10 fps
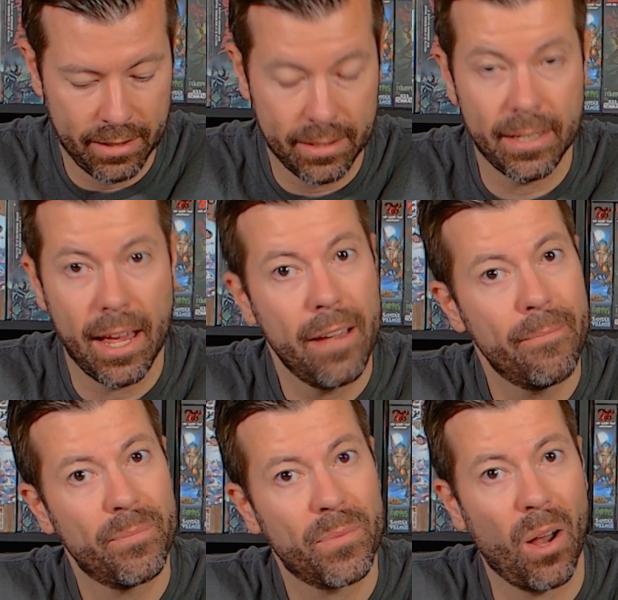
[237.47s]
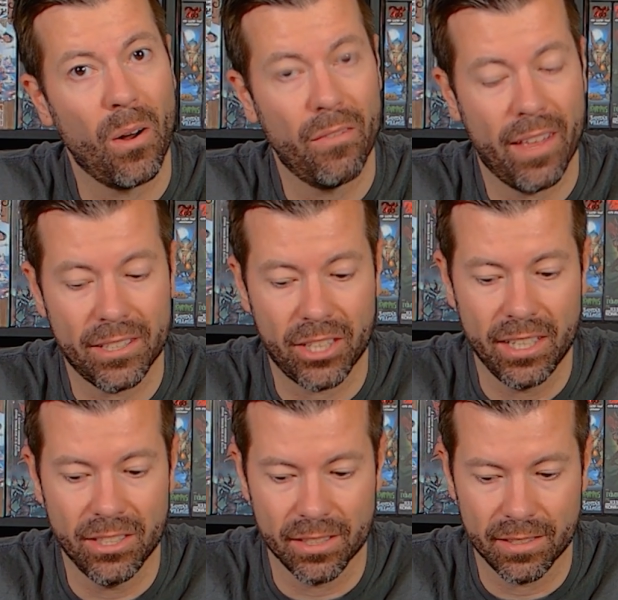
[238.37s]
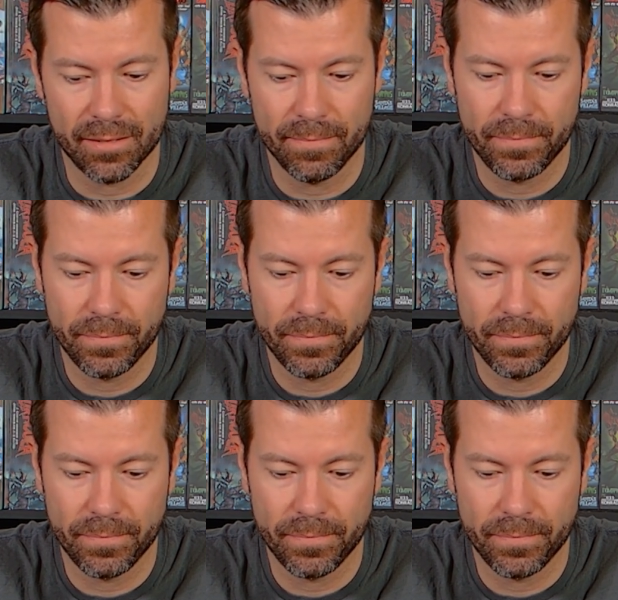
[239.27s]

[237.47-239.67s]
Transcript: Today, all that changes.